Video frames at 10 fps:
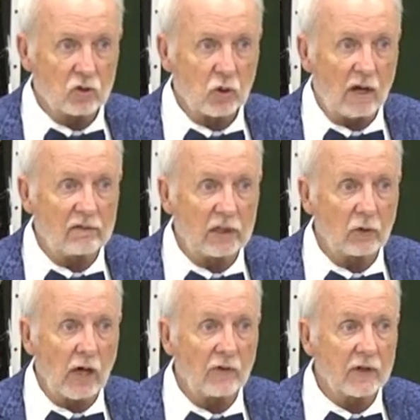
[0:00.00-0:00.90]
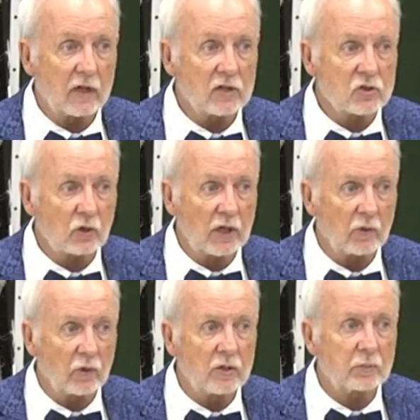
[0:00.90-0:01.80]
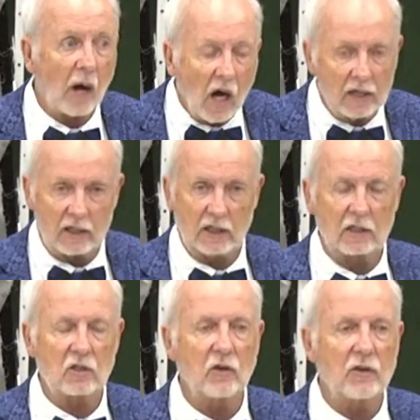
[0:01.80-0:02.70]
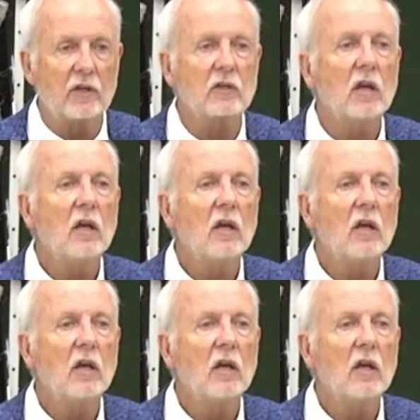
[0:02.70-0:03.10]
traveling around the country and responding to this